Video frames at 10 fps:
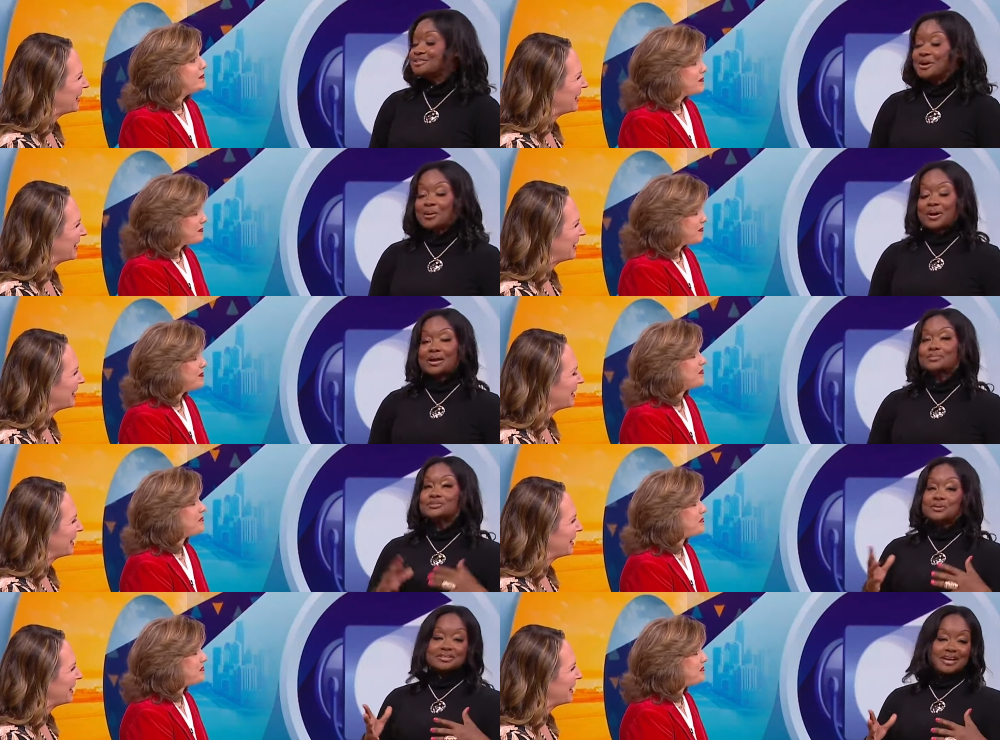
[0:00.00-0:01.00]
Speaker 1: So I am
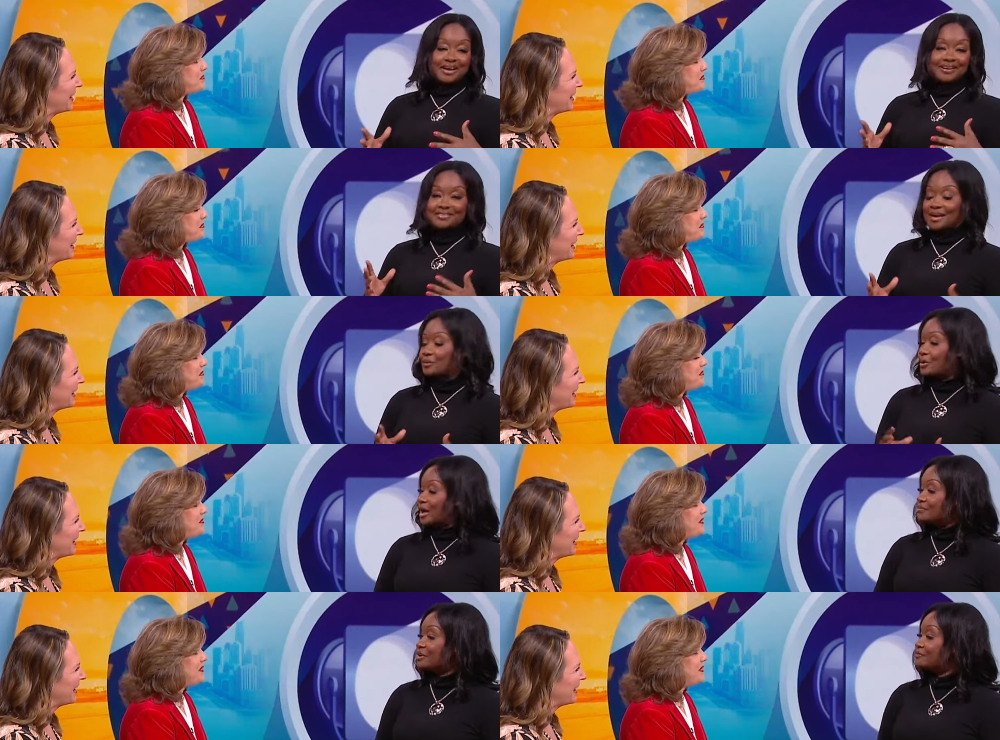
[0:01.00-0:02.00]
so excited that we're
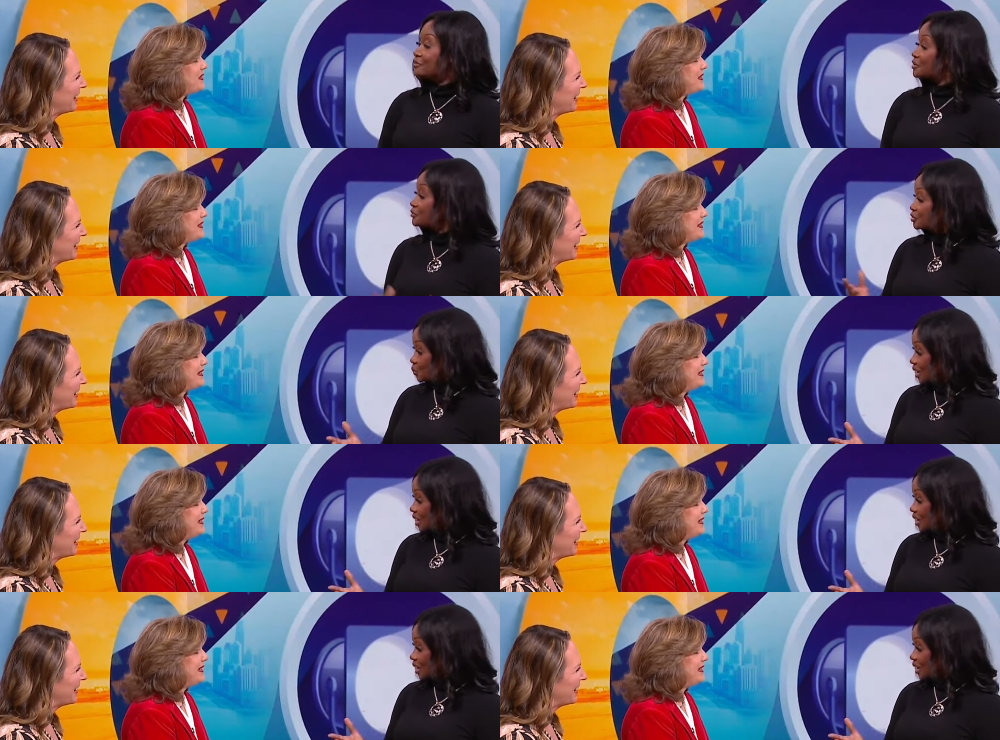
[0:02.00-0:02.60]
having our very first